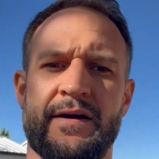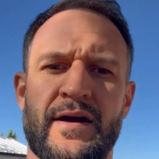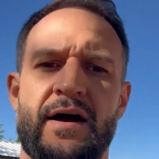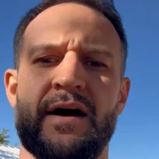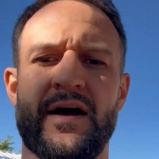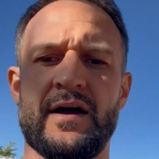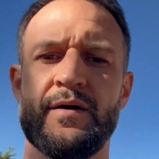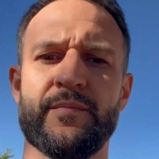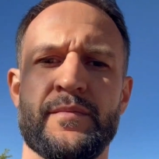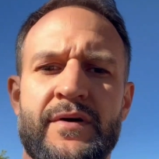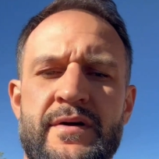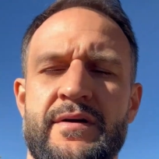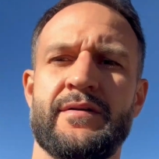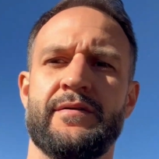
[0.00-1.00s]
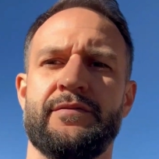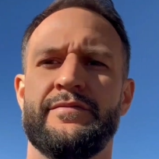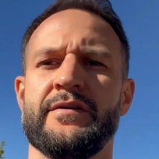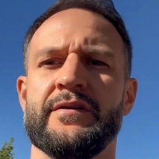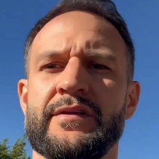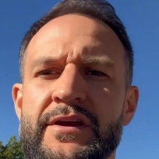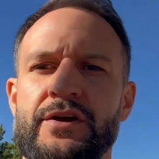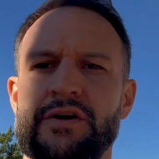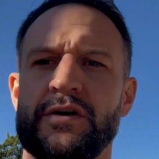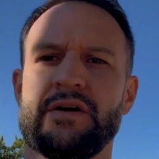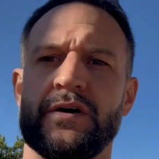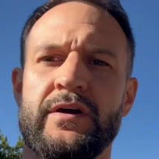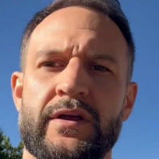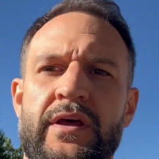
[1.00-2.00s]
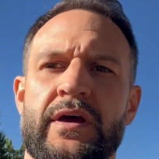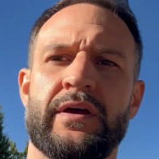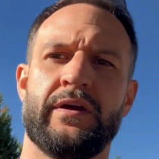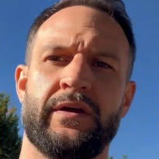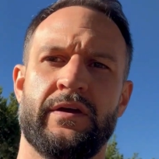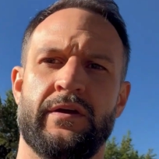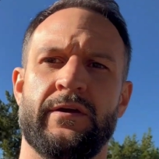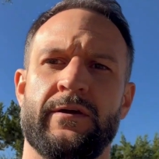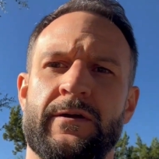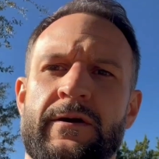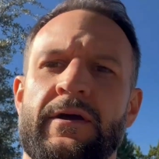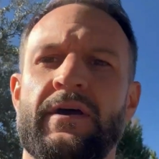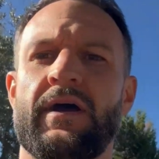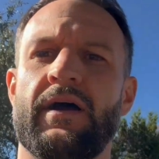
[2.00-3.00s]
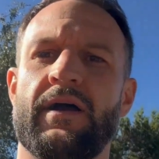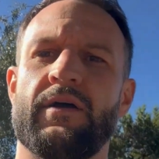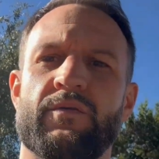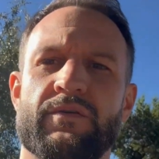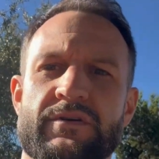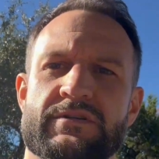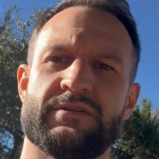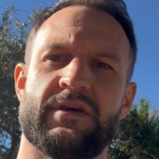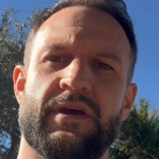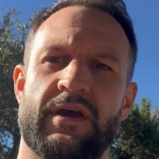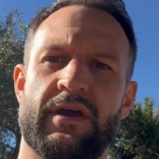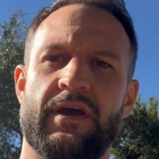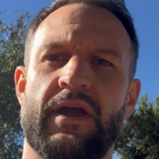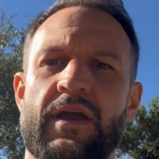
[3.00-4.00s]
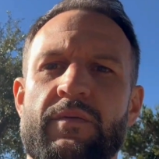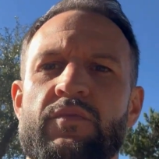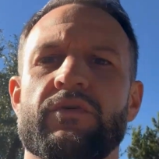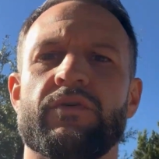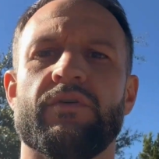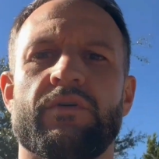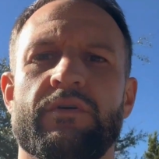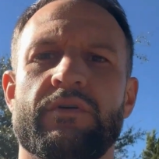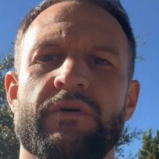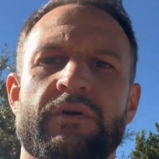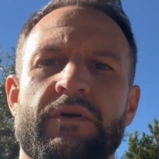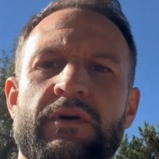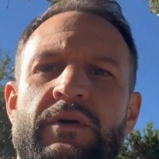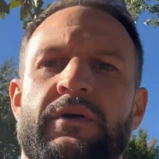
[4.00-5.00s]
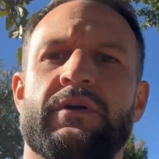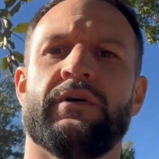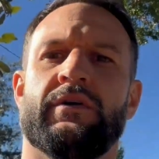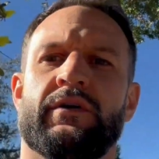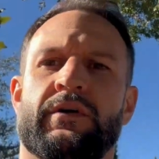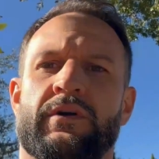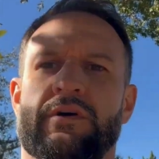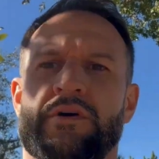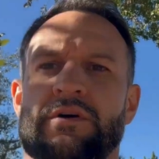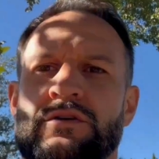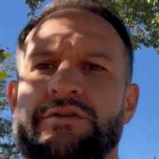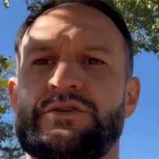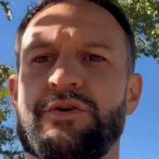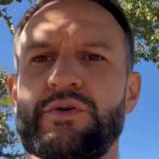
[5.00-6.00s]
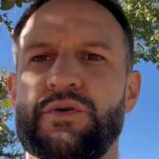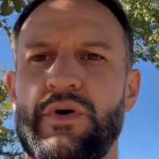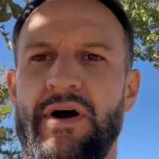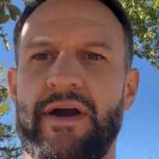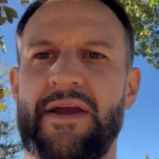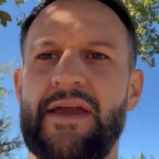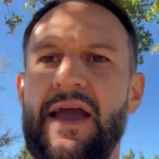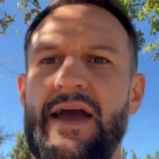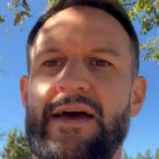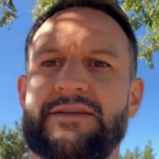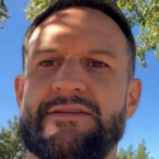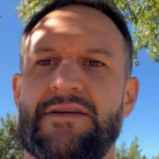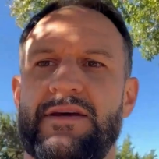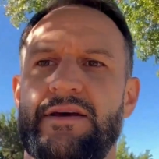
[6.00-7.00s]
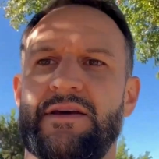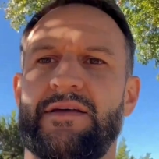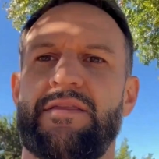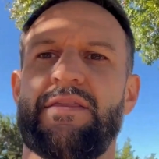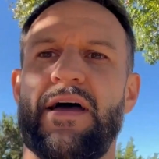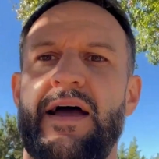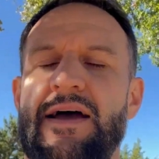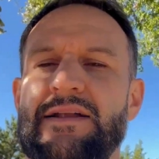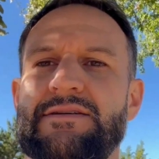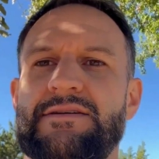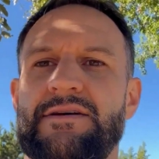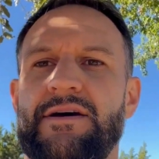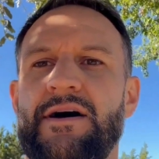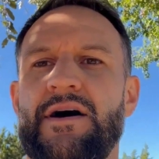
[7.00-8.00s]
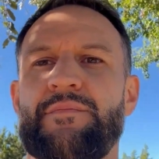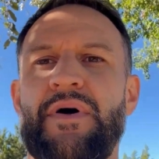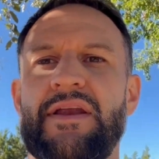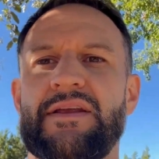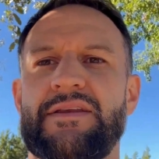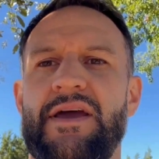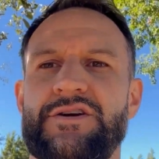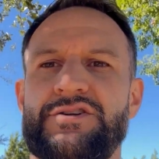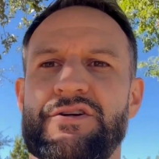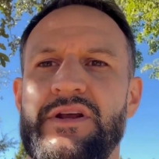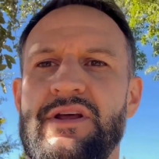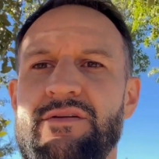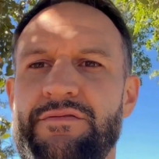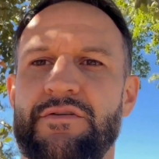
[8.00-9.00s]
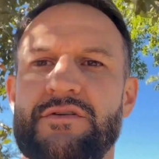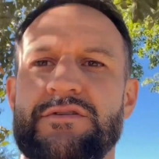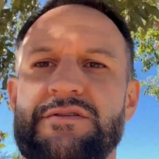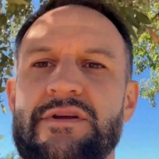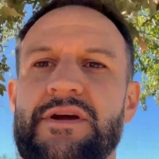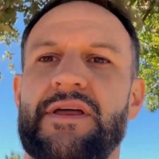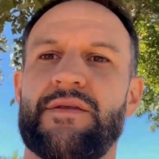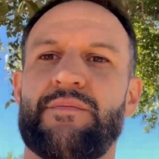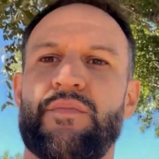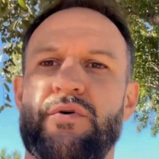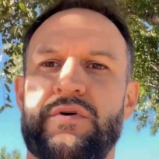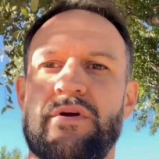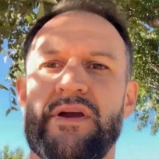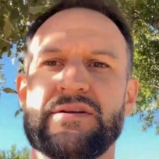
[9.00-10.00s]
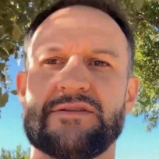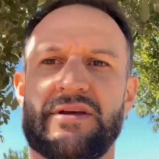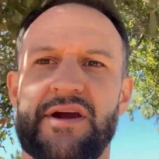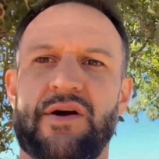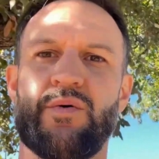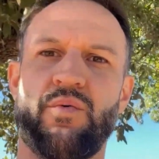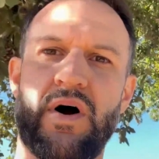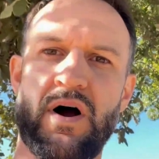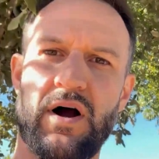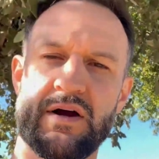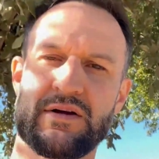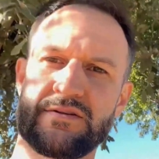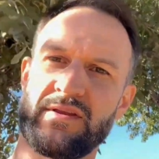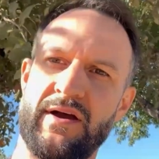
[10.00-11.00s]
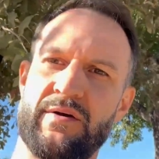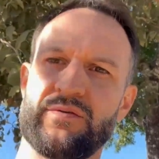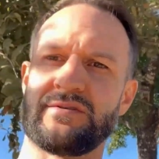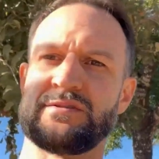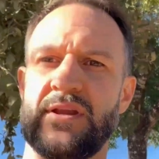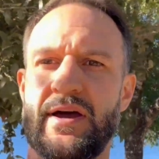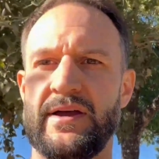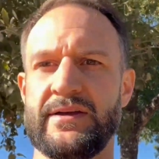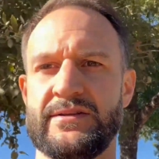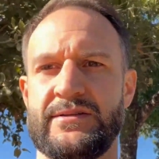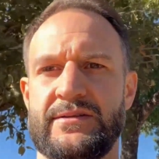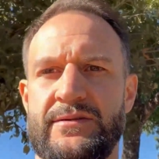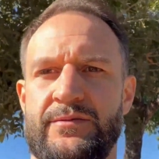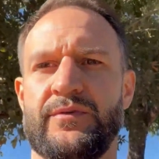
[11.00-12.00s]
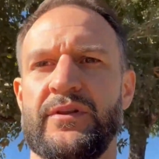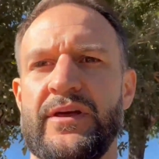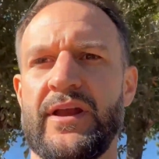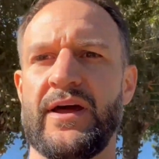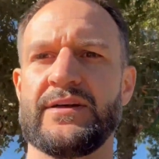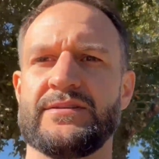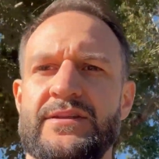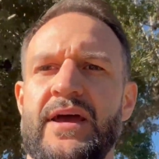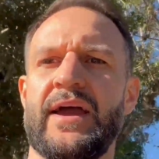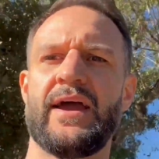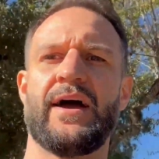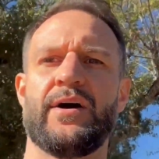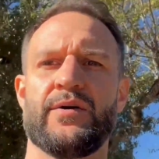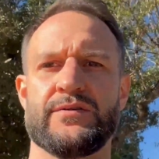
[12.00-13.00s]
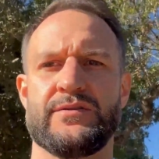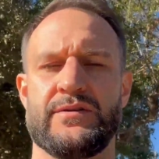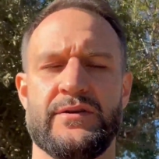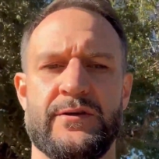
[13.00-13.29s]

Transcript: I'm feeling good. I was able to get that meditation in first thing in the morning and take a walk, so that was nice. Really nice day out.